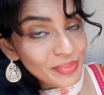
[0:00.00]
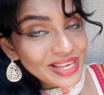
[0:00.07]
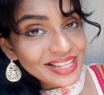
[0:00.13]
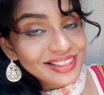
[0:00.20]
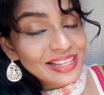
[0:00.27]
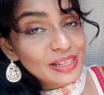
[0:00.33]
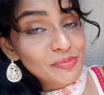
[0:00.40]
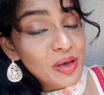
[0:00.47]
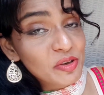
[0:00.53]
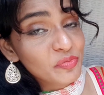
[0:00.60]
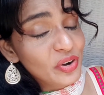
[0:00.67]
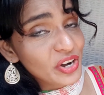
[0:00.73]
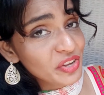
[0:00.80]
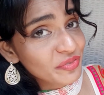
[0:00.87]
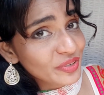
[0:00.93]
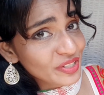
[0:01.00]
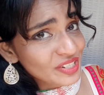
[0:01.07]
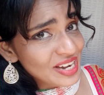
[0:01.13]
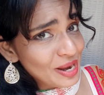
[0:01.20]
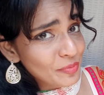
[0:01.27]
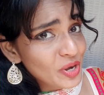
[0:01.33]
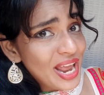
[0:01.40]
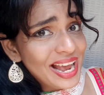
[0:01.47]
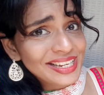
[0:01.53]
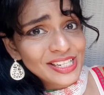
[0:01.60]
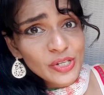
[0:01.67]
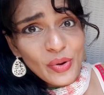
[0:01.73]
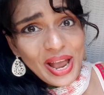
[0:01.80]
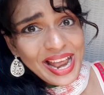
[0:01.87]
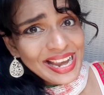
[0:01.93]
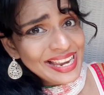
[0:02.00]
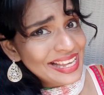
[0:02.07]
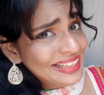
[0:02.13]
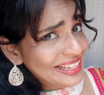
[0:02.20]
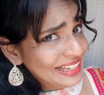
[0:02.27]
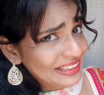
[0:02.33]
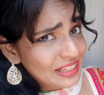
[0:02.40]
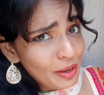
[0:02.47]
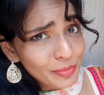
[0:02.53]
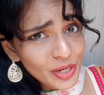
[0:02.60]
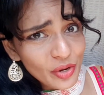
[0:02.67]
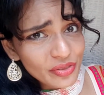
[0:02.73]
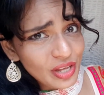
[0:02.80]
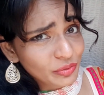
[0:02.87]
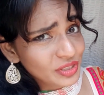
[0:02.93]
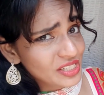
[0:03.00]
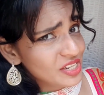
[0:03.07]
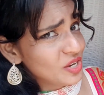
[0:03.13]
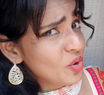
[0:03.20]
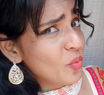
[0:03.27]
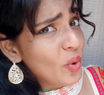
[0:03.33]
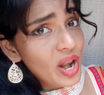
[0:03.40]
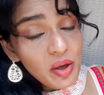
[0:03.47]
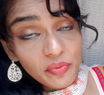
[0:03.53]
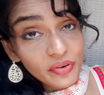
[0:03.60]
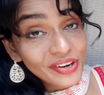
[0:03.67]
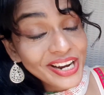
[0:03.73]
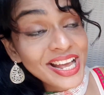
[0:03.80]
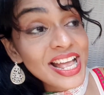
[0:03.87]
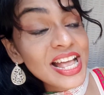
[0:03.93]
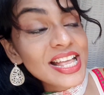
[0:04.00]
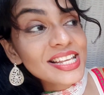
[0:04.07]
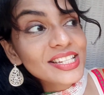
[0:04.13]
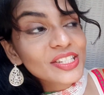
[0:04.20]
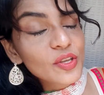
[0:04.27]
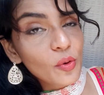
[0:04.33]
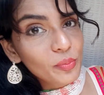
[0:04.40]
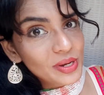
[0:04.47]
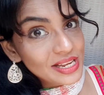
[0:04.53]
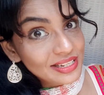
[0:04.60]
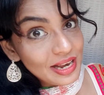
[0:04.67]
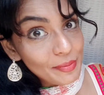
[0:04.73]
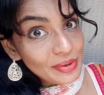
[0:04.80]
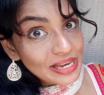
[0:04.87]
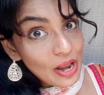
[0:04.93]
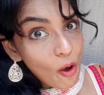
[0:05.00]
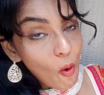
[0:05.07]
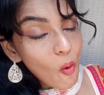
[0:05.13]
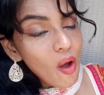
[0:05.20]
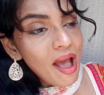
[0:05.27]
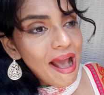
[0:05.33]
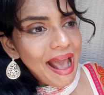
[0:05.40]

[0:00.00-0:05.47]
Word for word: because this is my very first time reacting to anything Tamil or South Indian or whatever. So please let me know.